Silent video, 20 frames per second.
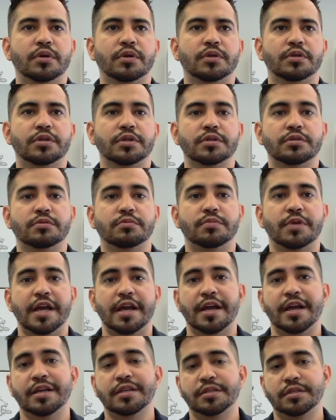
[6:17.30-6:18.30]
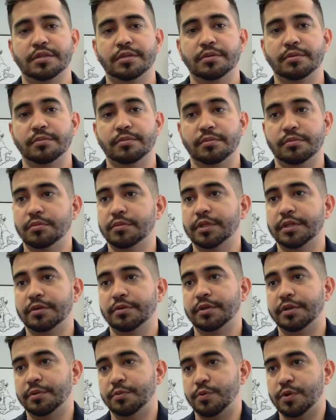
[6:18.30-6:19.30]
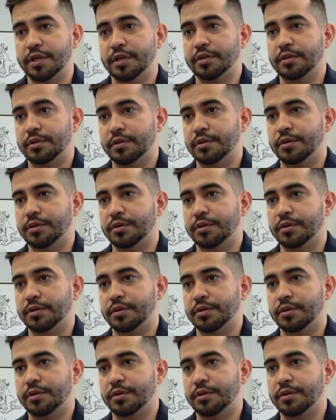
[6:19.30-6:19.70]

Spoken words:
just ask literally what